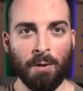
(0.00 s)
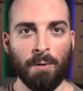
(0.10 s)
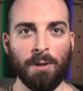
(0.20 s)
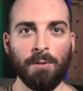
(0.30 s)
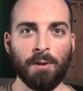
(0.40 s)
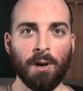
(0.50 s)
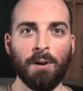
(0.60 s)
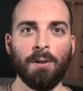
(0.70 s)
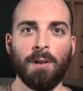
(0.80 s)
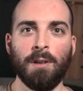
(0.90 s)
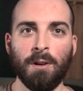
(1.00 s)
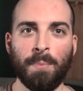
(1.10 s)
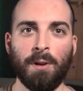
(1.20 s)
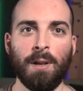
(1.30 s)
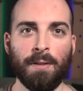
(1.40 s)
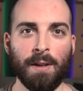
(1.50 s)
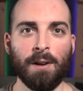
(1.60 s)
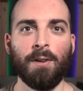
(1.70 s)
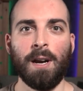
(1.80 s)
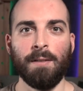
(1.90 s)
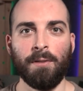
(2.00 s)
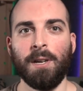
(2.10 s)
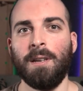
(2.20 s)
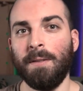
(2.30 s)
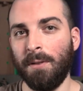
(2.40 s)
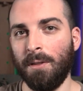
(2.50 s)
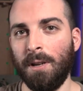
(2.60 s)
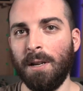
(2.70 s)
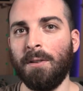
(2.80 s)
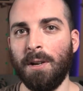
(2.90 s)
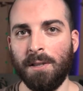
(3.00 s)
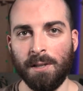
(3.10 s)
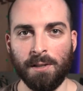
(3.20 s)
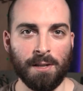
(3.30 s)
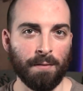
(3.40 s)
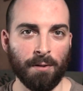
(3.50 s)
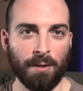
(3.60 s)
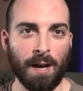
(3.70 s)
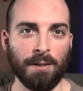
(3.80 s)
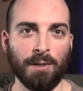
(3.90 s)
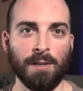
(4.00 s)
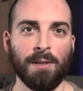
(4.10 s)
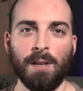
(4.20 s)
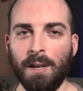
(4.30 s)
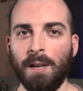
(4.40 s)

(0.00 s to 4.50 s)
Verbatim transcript: When you code, your ability to think creatively and differently increases several notches.